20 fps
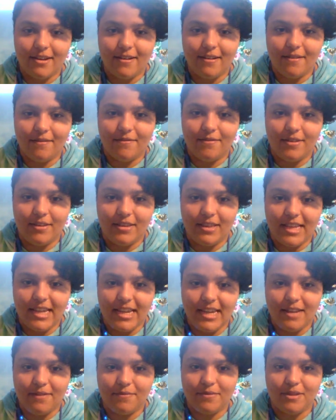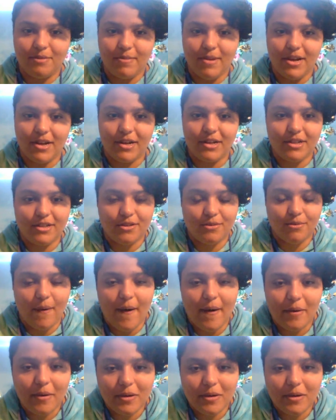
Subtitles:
of the leaves, because while